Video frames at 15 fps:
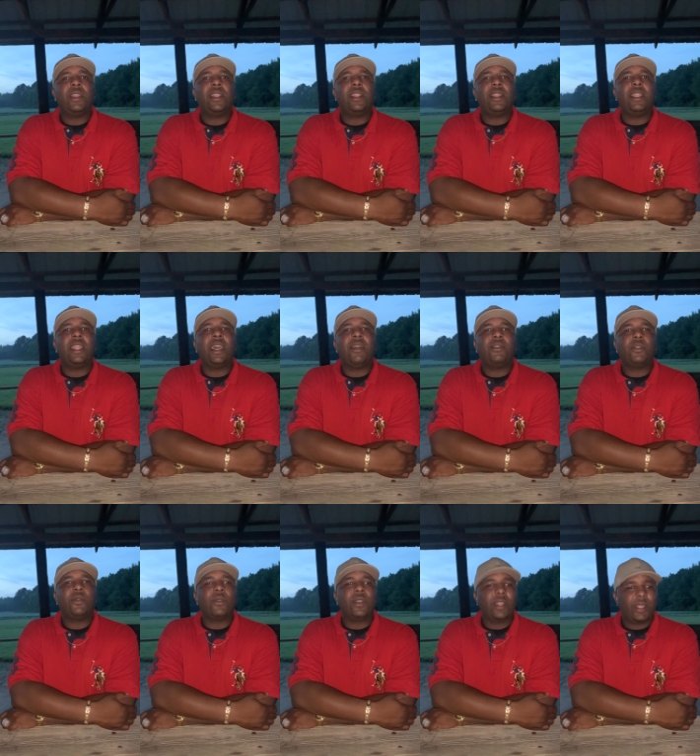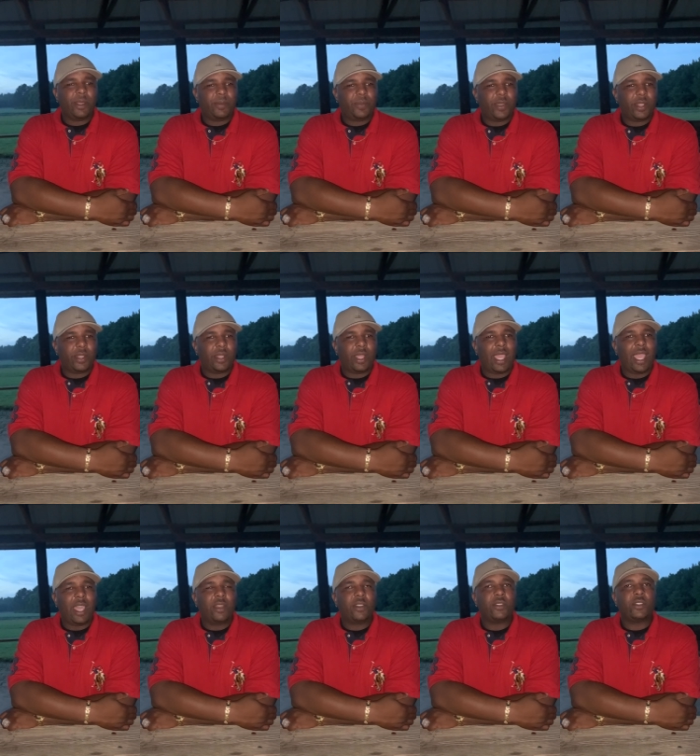it never really put
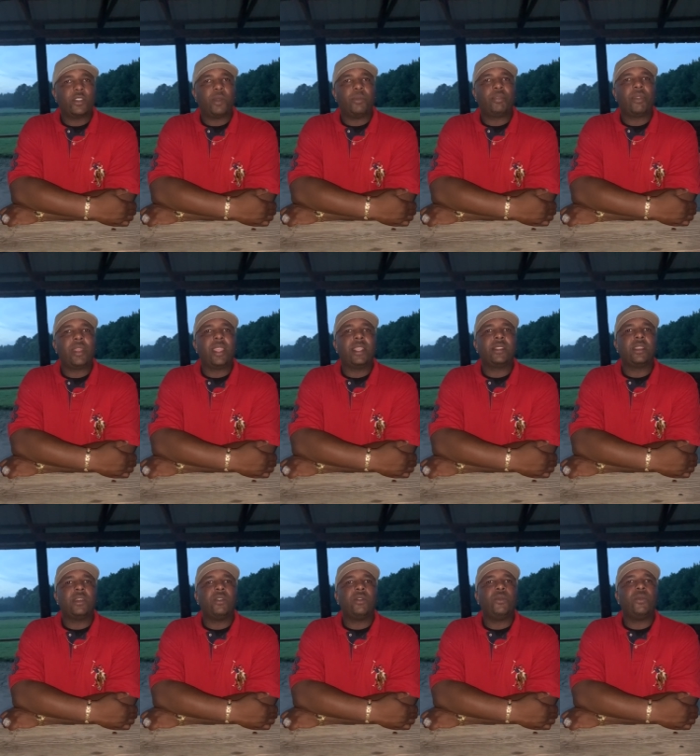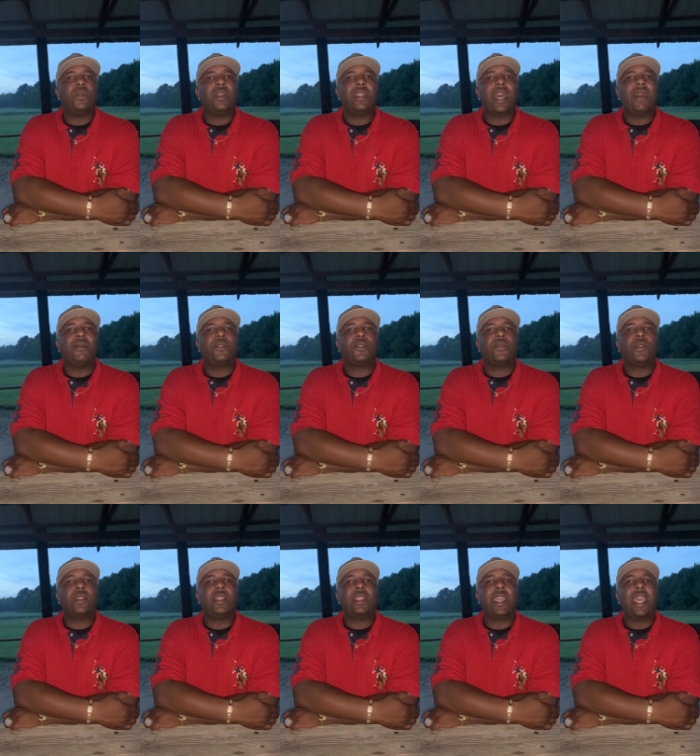handles or brakes on what I was
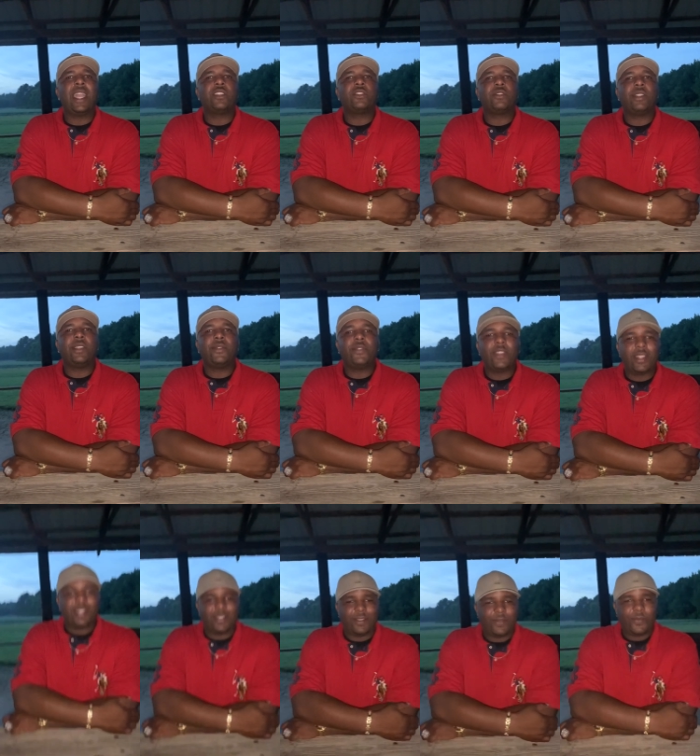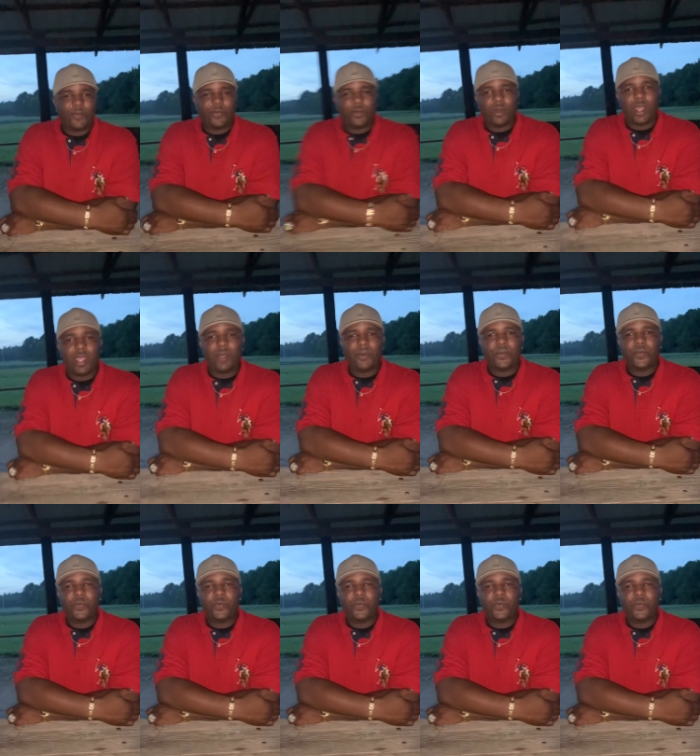really actually feeling, right?